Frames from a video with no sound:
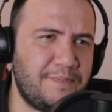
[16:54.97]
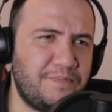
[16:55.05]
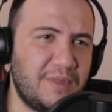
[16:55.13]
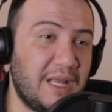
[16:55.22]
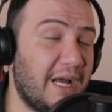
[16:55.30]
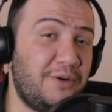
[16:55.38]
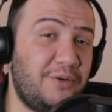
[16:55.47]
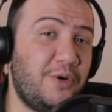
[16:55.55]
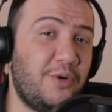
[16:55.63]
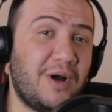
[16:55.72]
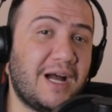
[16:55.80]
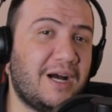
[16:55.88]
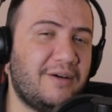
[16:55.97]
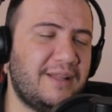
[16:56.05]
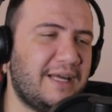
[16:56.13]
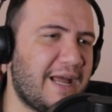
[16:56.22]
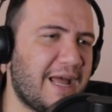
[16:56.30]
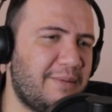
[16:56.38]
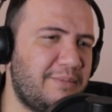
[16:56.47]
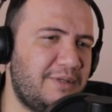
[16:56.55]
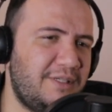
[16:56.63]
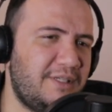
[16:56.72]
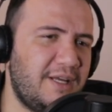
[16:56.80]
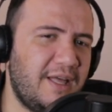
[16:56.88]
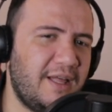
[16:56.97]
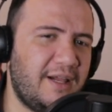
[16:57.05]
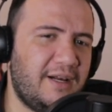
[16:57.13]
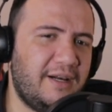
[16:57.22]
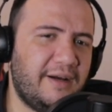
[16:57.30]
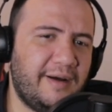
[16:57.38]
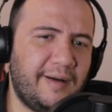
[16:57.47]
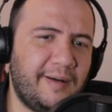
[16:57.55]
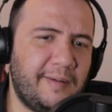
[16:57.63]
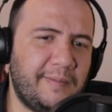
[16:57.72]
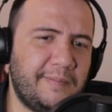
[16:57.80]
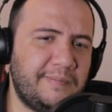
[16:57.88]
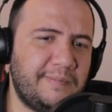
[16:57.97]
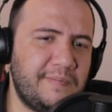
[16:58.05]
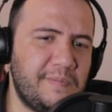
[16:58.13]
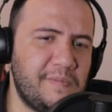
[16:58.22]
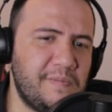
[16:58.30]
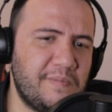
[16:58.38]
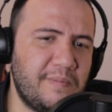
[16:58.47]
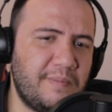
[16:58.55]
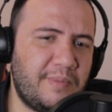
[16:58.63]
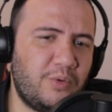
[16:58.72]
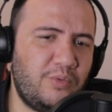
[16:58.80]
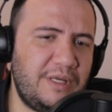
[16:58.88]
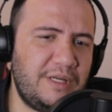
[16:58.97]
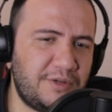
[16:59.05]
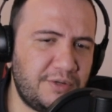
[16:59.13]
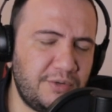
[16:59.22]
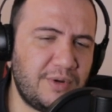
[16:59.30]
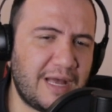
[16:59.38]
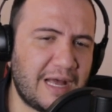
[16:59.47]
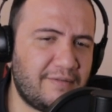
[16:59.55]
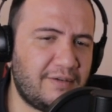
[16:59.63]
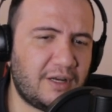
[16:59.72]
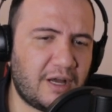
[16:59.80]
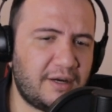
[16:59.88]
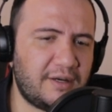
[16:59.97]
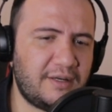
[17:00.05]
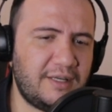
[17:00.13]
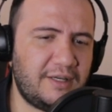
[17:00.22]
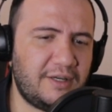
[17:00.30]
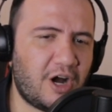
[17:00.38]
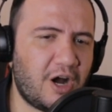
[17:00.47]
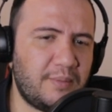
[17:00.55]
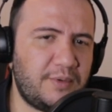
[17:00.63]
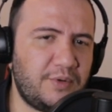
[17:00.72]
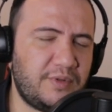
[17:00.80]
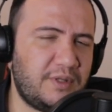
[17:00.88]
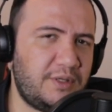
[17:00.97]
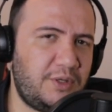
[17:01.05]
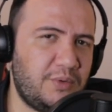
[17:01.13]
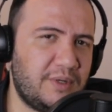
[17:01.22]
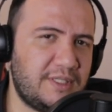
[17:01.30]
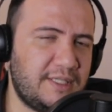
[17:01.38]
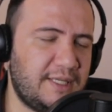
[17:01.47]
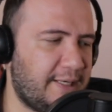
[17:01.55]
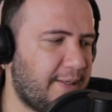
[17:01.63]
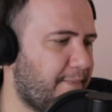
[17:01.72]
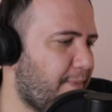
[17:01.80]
I don't know how that happened, um, but we do have a lot in common with the USA.